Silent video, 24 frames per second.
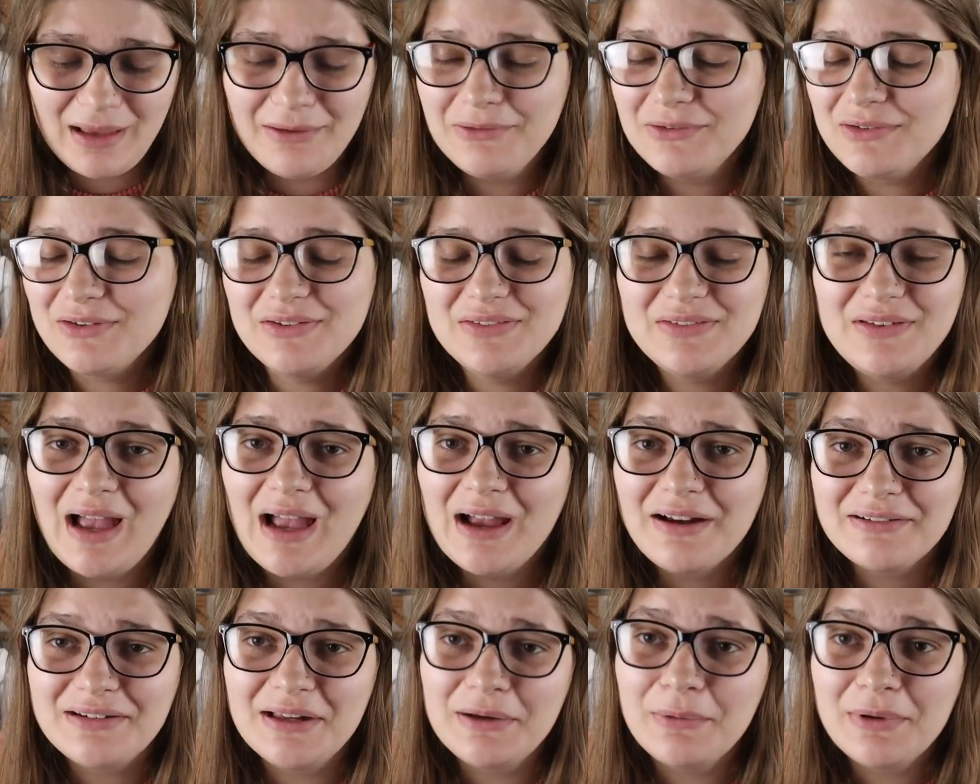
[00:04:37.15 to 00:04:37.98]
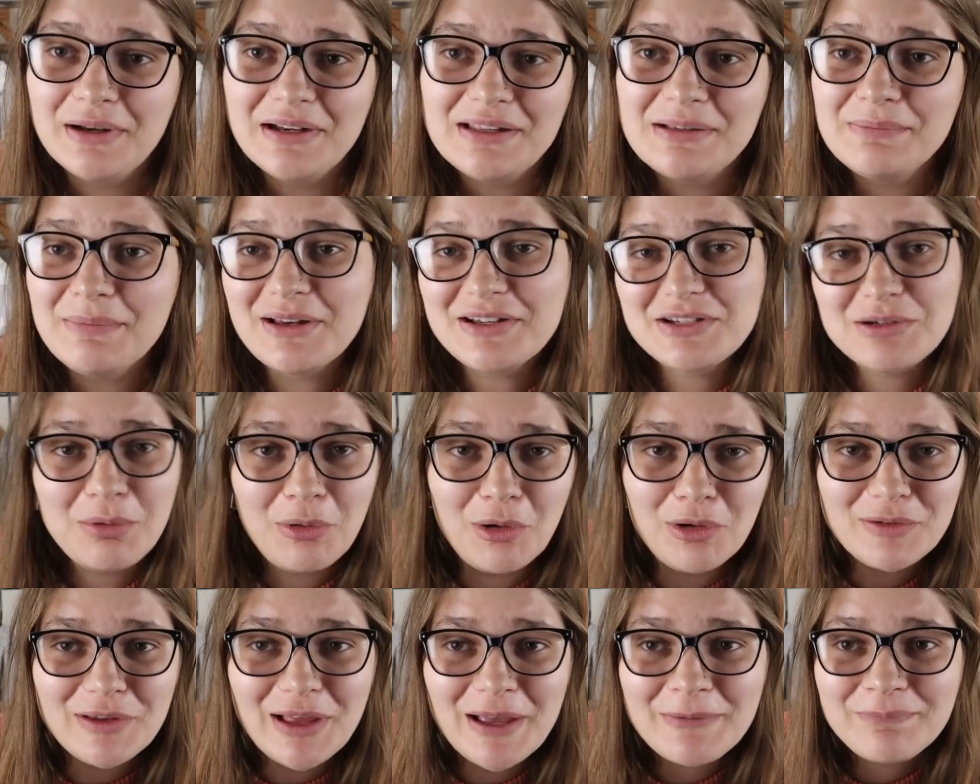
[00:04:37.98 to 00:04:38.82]
I was just tired and I wanted to eat my
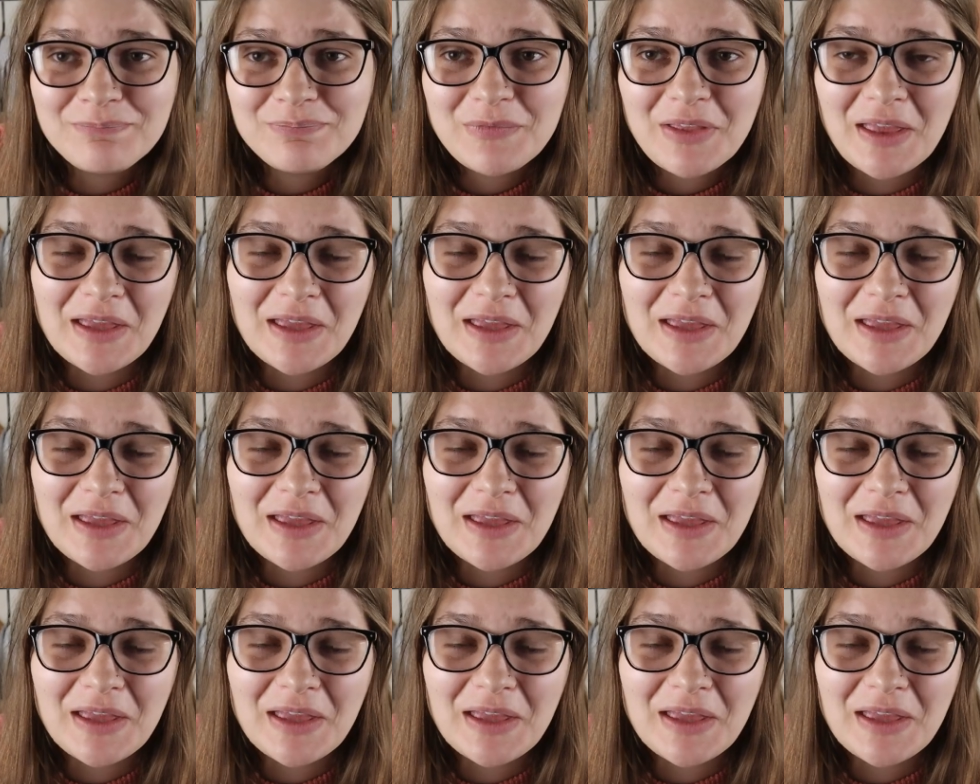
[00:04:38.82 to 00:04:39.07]
Chipotle.